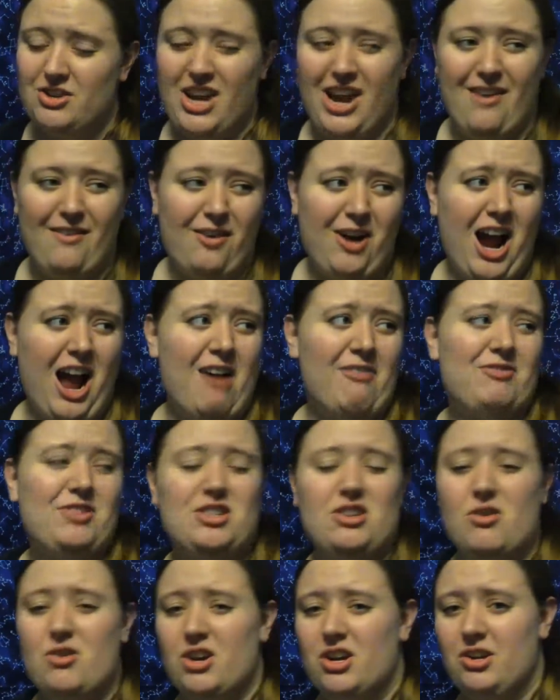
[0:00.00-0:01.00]
never have to
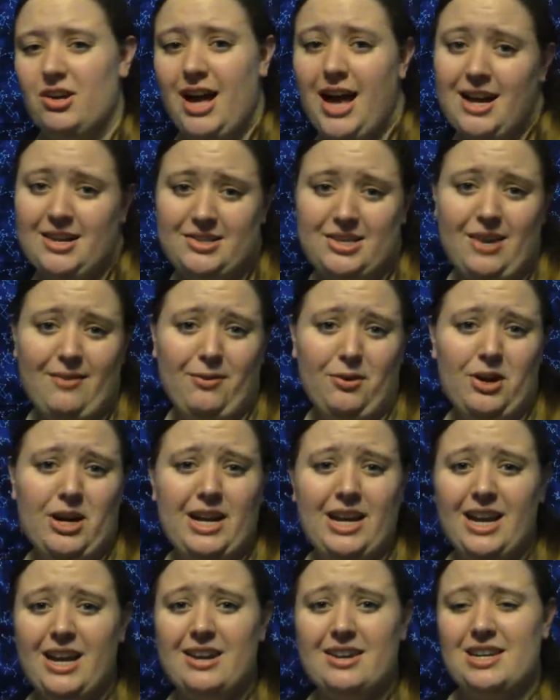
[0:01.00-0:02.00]
go to class ever
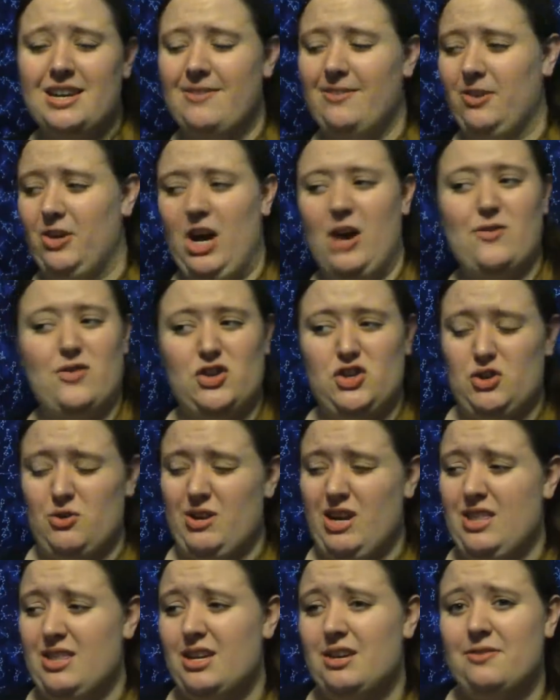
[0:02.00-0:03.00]
again, never have to do
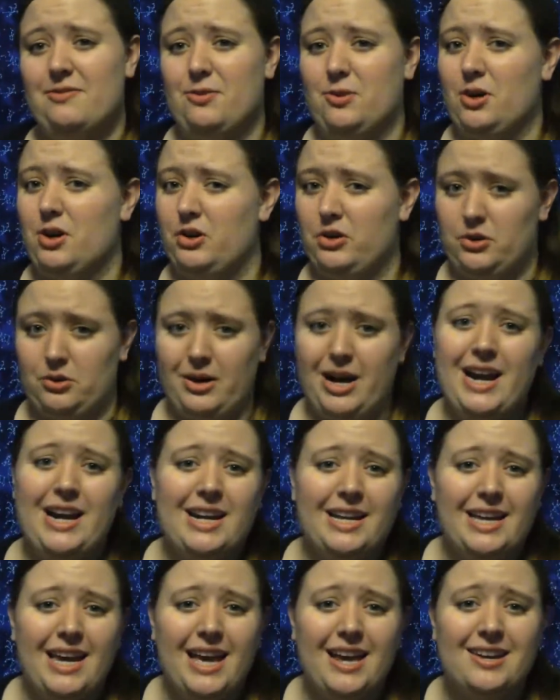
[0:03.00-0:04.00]
anything for a grade
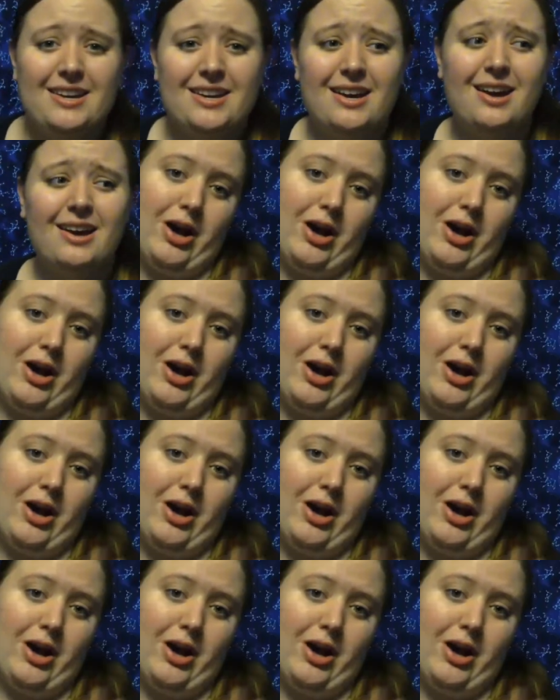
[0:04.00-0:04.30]
again.